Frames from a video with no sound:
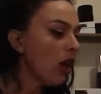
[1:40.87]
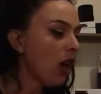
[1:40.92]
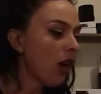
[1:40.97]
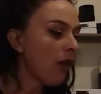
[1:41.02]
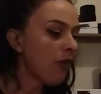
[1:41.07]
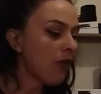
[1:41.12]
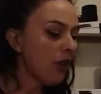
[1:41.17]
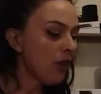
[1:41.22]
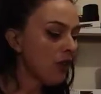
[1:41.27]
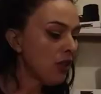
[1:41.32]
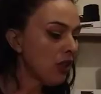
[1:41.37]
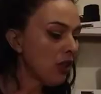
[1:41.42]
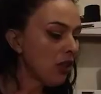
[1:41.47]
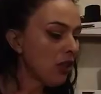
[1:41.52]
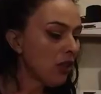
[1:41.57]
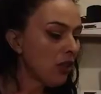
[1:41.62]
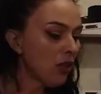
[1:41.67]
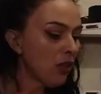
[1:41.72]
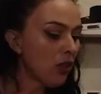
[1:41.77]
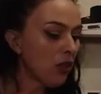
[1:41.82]
and that's going
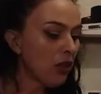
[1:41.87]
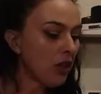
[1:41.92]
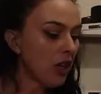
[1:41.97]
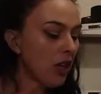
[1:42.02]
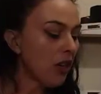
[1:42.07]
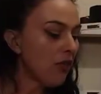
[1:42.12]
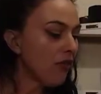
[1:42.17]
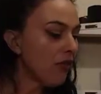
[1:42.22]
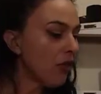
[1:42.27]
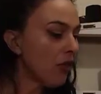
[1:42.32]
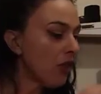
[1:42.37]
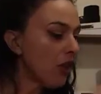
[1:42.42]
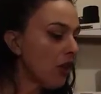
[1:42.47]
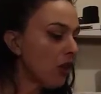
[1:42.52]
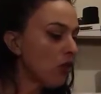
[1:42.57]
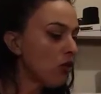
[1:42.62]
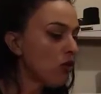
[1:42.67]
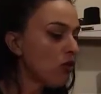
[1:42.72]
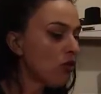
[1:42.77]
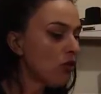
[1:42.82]
to create a very
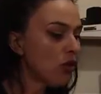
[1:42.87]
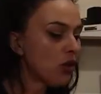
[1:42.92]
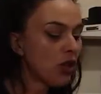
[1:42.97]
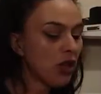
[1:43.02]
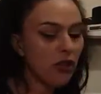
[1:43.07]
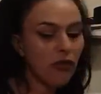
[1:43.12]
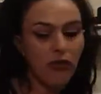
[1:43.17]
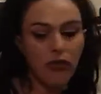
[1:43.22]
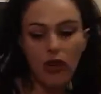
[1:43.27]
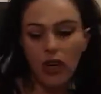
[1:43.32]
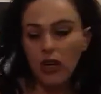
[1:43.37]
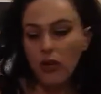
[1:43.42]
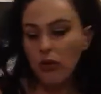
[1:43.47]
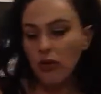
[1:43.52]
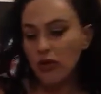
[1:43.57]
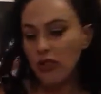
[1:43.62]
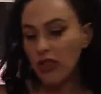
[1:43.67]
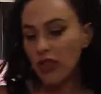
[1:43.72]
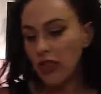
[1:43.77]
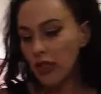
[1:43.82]
interesting
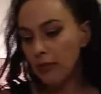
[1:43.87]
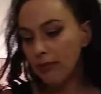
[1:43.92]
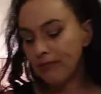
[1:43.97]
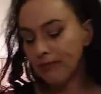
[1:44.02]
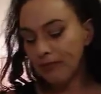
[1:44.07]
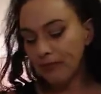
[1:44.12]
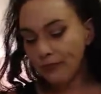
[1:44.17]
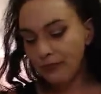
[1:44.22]
frequency.